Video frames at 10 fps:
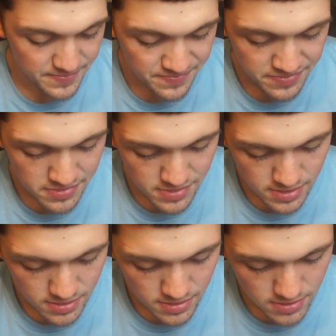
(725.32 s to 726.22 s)

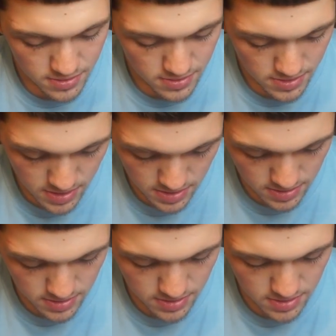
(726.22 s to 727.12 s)

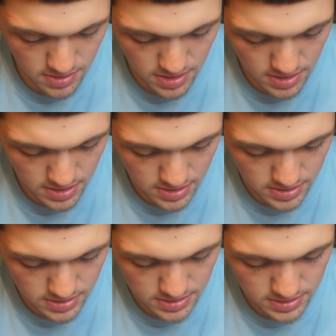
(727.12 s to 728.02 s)

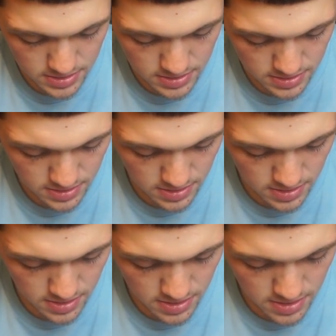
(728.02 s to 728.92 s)

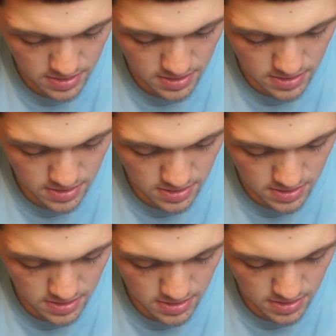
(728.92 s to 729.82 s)

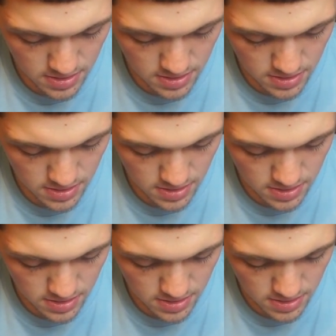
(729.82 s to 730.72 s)

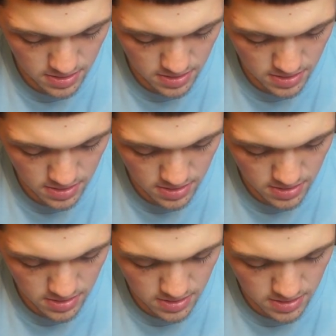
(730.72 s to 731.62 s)

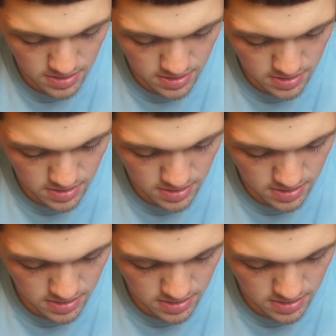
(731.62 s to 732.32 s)
No one is speaking in this clip.